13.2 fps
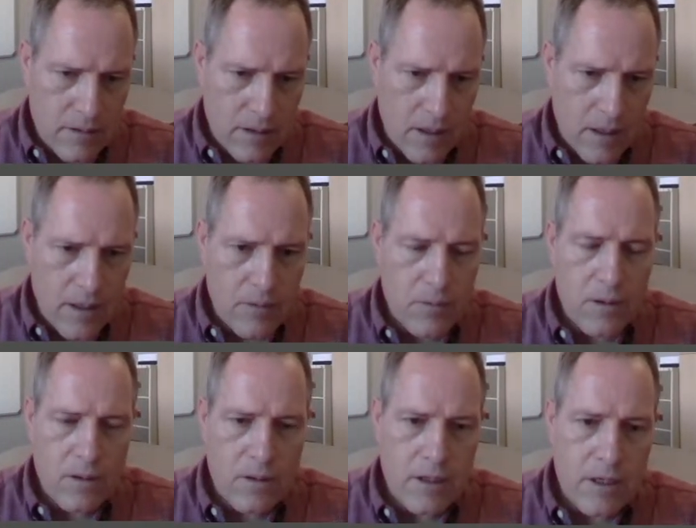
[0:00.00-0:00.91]
I
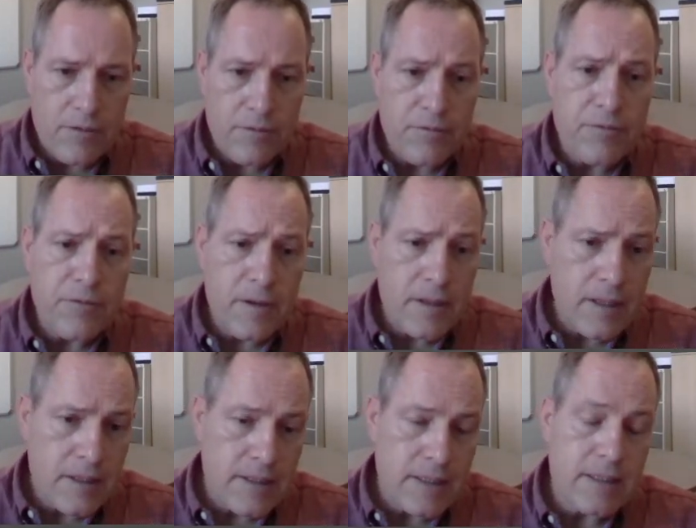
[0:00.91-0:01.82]
will give
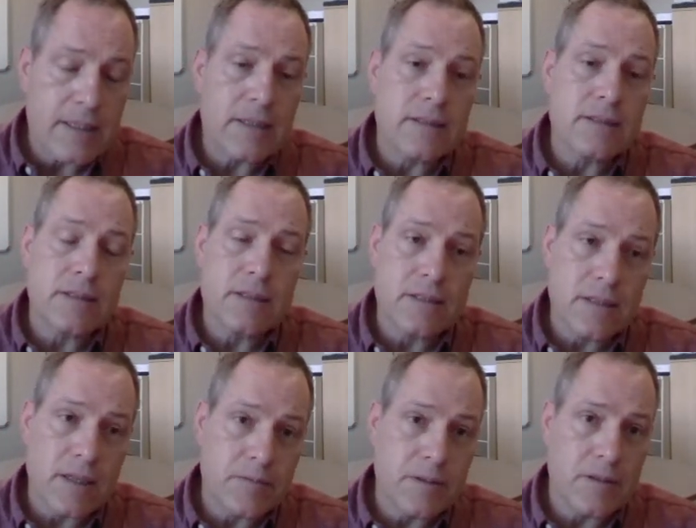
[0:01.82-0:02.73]
further details in a
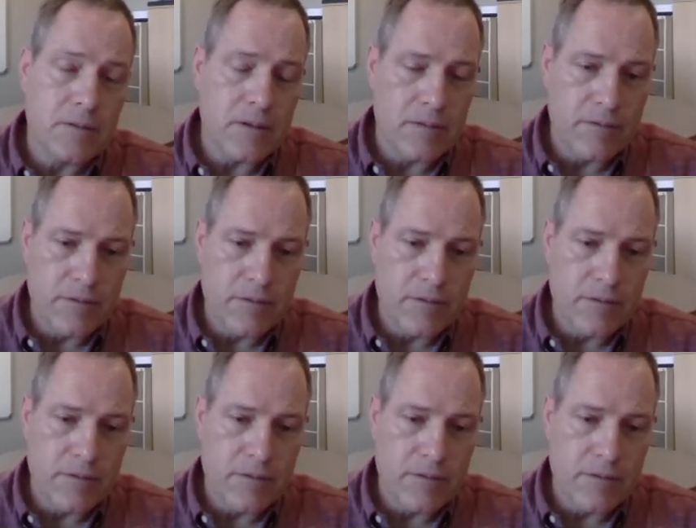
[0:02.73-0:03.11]
subsequent